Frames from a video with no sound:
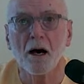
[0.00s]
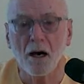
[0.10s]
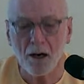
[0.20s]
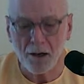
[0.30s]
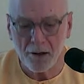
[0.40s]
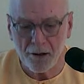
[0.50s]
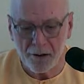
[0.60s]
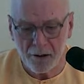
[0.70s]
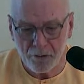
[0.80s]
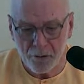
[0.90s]

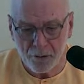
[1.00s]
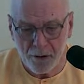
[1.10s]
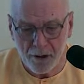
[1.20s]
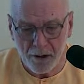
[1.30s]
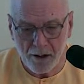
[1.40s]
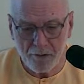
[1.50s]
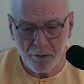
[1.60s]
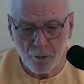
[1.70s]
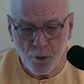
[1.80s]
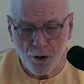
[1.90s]

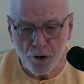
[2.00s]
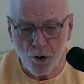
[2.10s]
ever born.